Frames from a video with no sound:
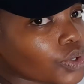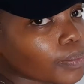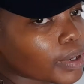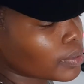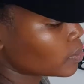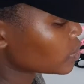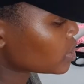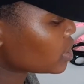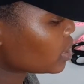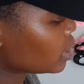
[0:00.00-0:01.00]
what do you
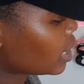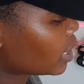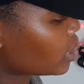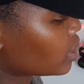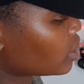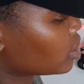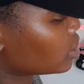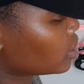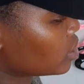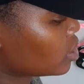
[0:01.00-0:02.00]
see, like a
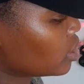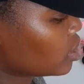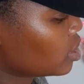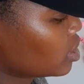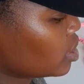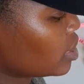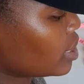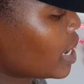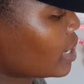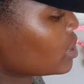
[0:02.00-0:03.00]

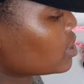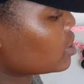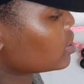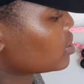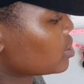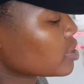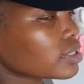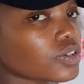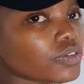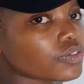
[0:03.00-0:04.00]
nice
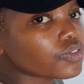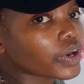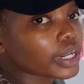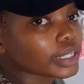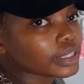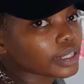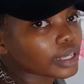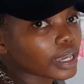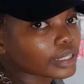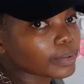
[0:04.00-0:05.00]
frilly
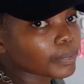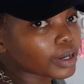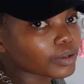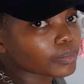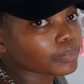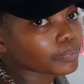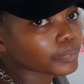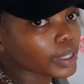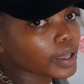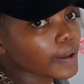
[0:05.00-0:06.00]
thing at the bottom.
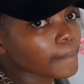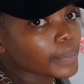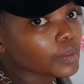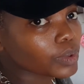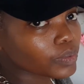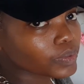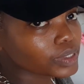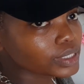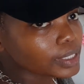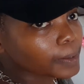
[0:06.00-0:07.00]
So we will
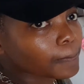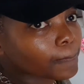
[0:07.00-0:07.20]
see.